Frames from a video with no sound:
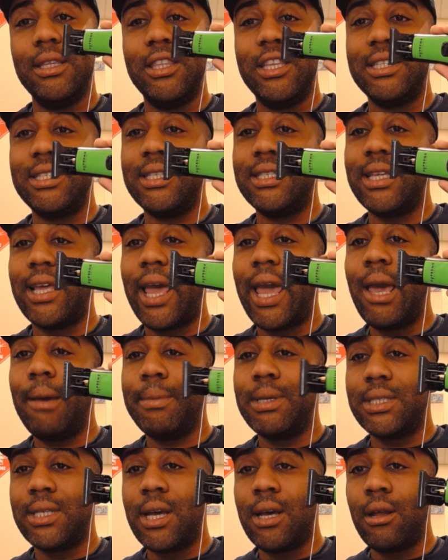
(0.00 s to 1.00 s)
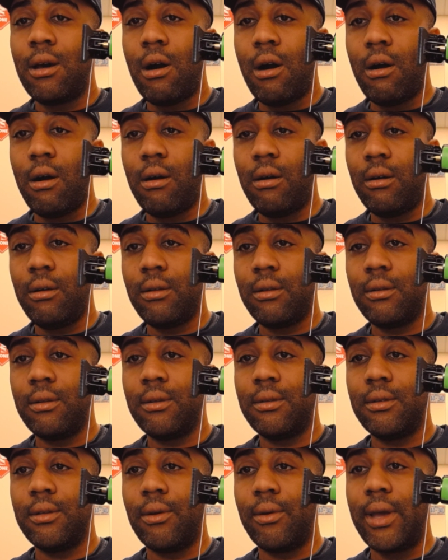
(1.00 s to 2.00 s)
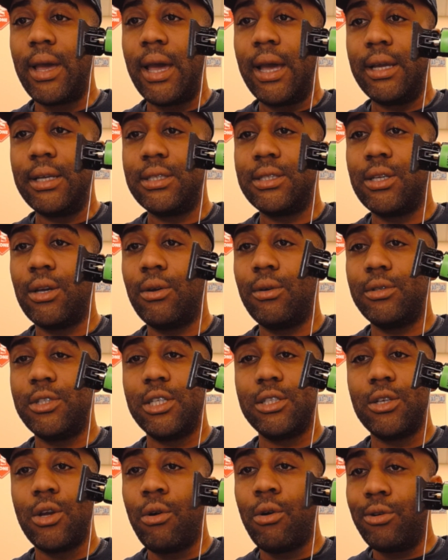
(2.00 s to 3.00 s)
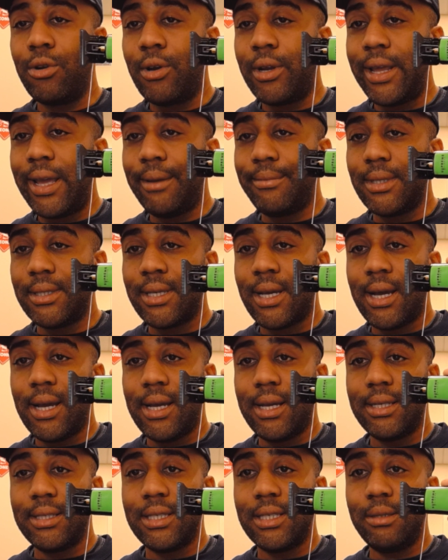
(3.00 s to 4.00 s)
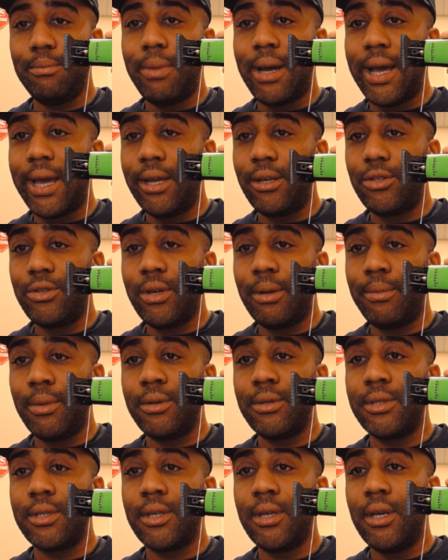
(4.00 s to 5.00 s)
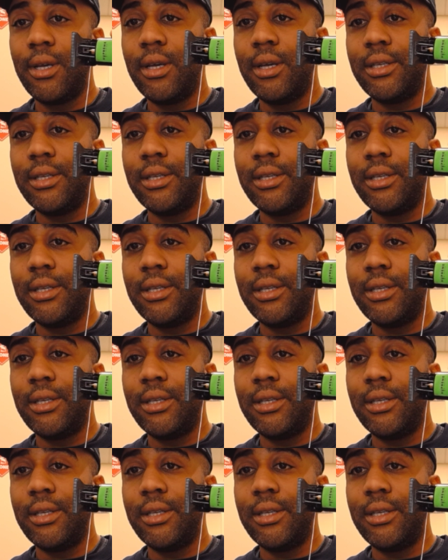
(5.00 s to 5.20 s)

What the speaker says: This is an Amazon haul. Okay, so just going on Amazon, just buying trimmers